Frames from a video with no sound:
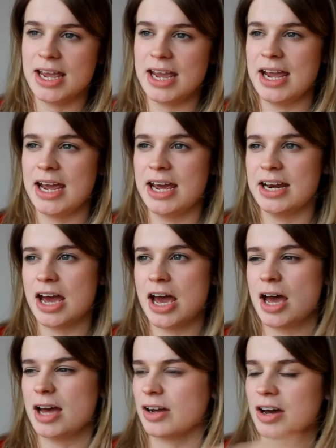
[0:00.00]
in
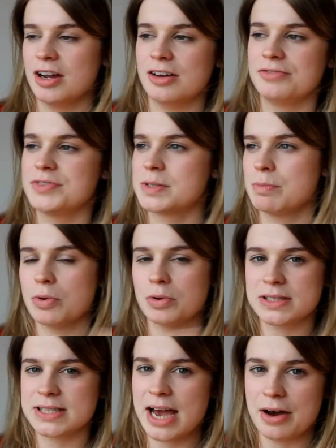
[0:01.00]
a kind of small
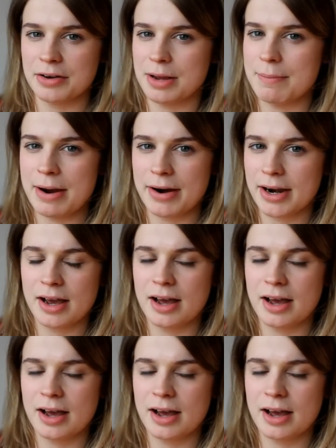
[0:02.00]
town America,